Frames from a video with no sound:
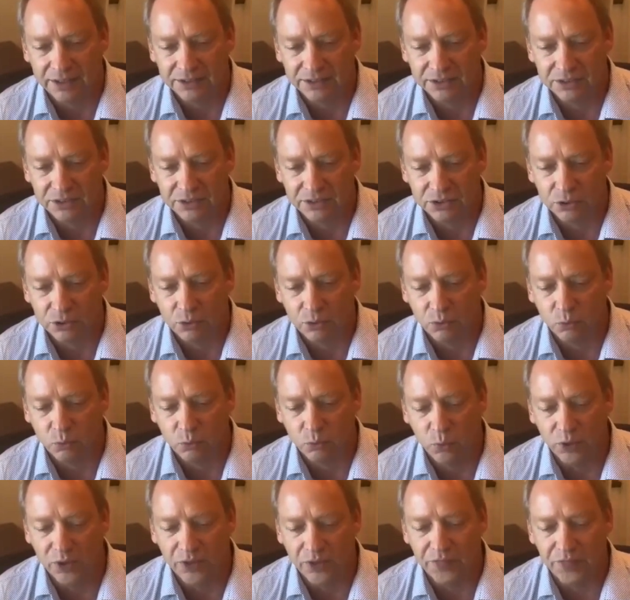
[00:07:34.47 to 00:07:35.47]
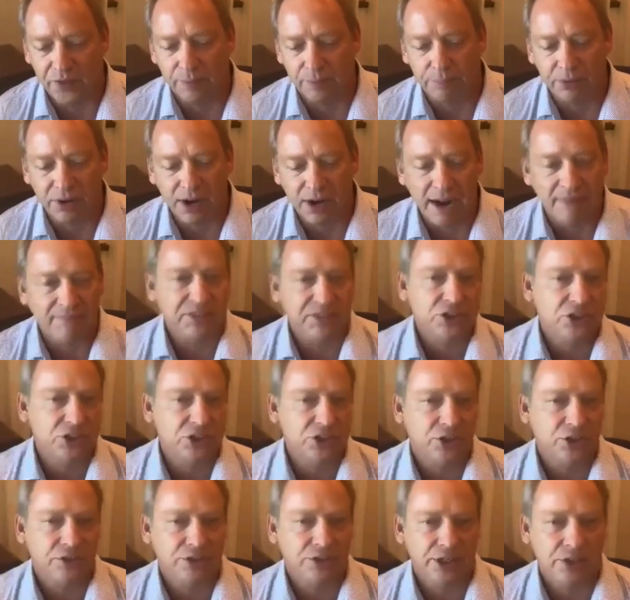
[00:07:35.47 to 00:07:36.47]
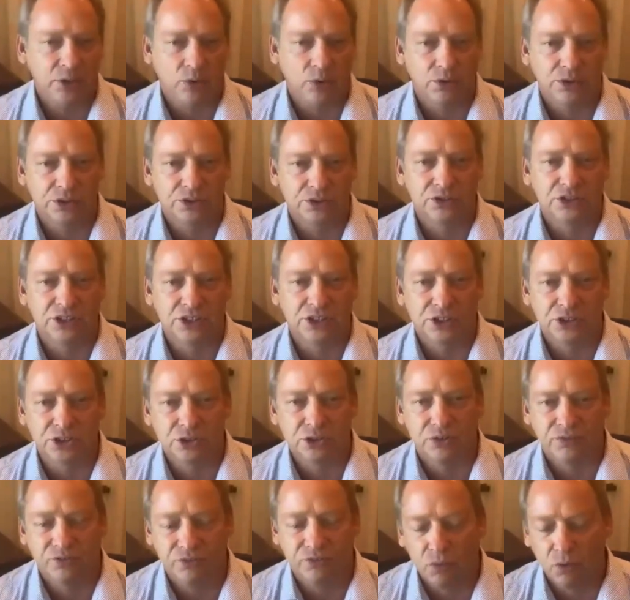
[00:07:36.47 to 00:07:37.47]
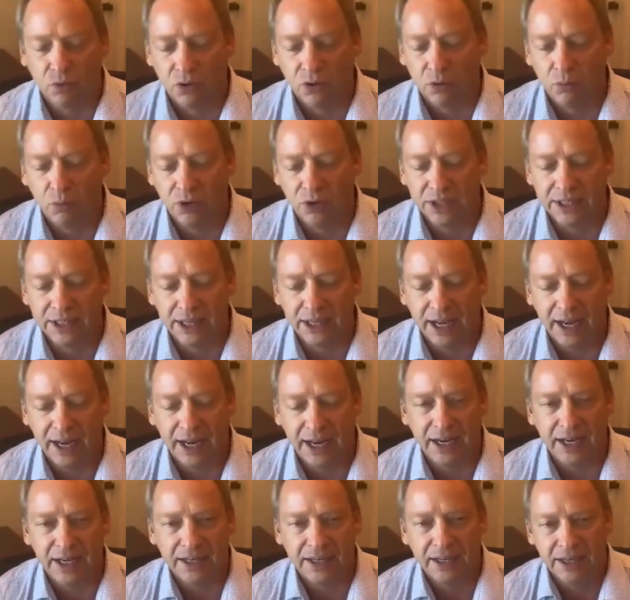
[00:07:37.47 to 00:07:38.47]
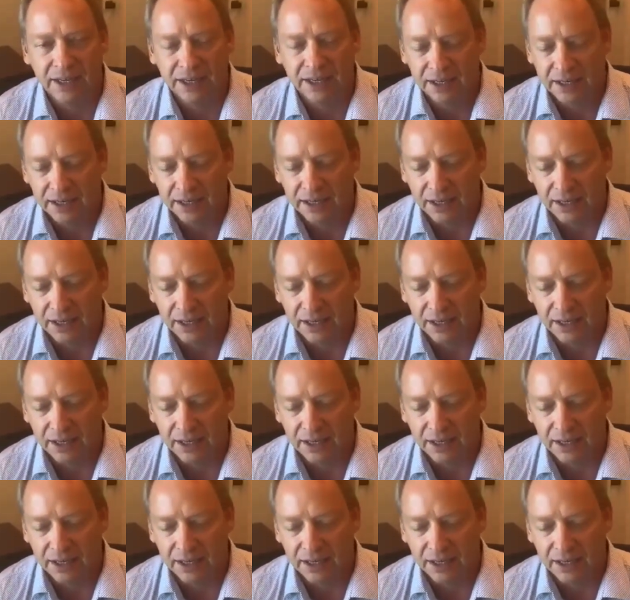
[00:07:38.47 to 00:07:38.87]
So with a profit sharing or a traditional 401k,